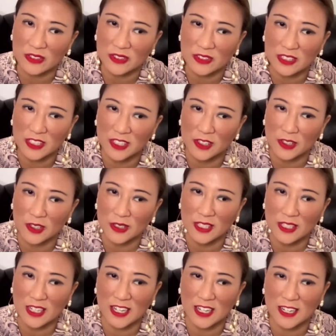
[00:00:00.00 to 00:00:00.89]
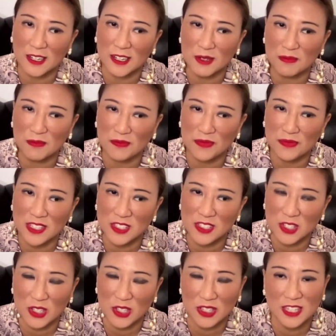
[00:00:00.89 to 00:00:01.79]
You know, um, there's
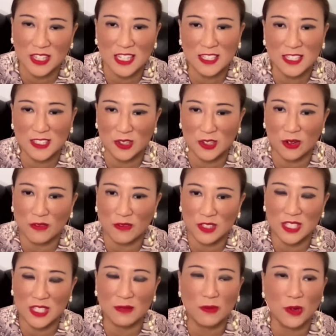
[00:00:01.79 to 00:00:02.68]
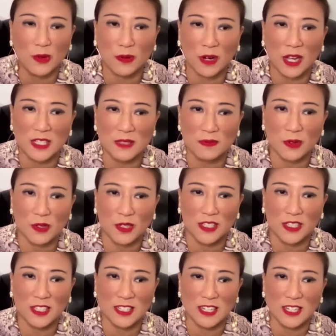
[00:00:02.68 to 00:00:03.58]
certain things that are obviously more price
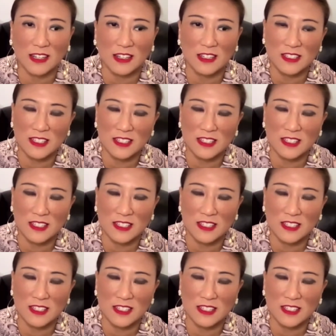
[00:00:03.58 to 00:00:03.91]
pointed than others.